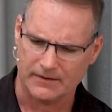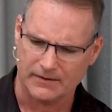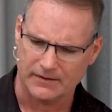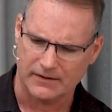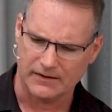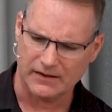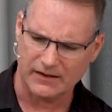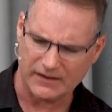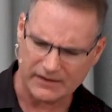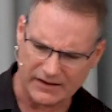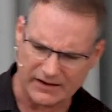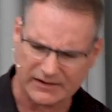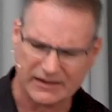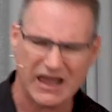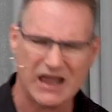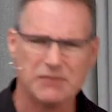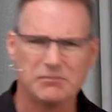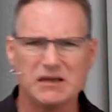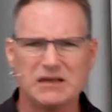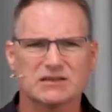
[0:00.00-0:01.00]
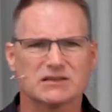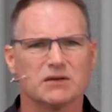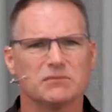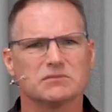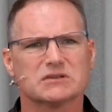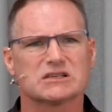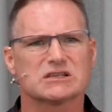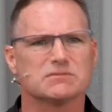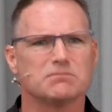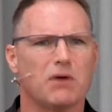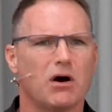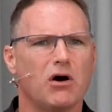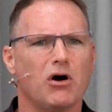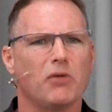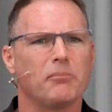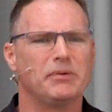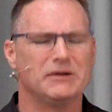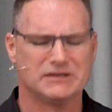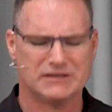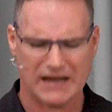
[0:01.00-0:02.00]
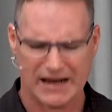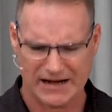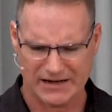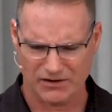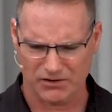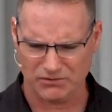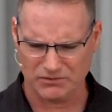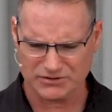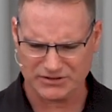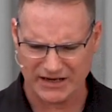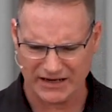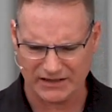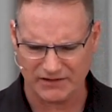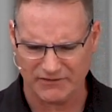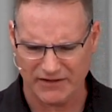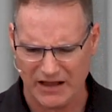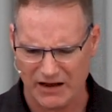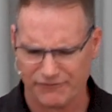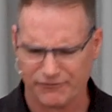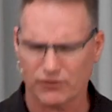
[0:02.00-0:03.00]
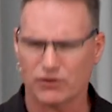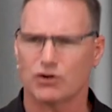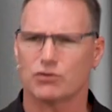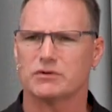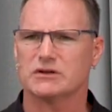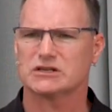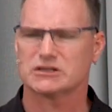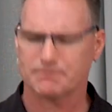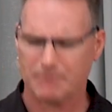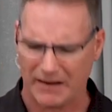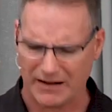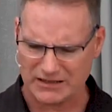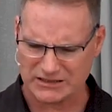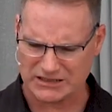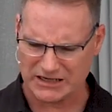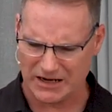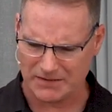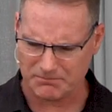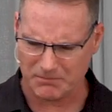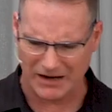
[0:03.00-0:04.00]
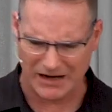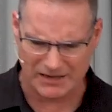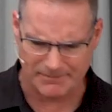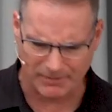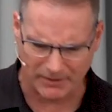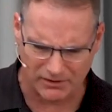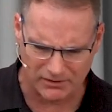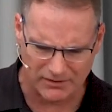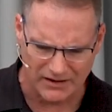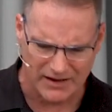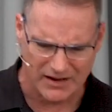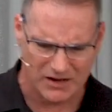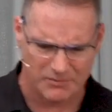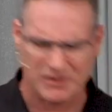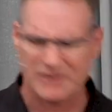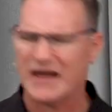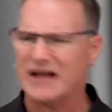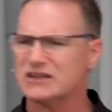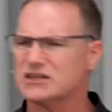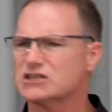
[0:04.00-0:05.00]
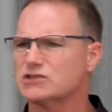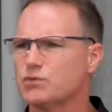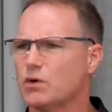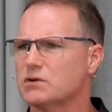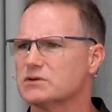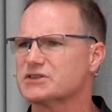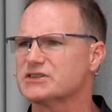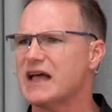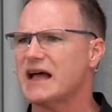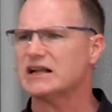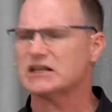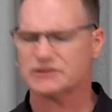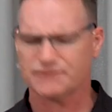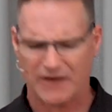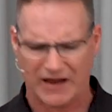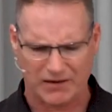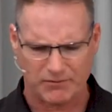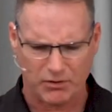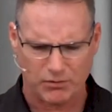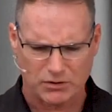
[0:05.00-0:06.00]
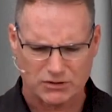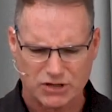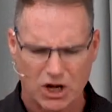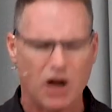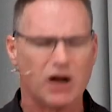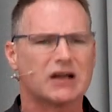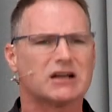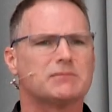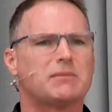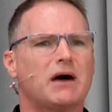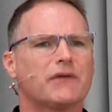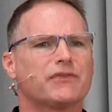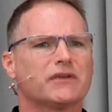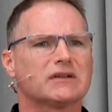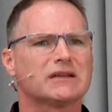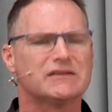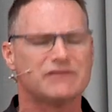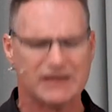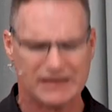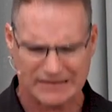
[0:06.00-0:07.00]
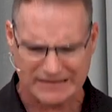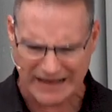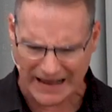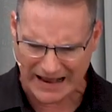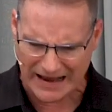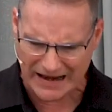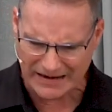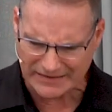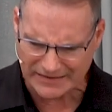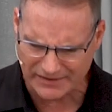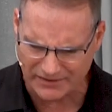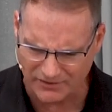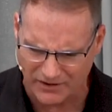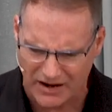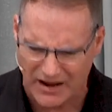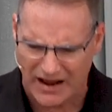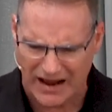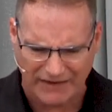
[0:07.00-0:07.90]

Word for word: It, it can't be some small potatoes kind of effort or response on my part. I mean, that just won't satisfy me. We're talking about the living God here.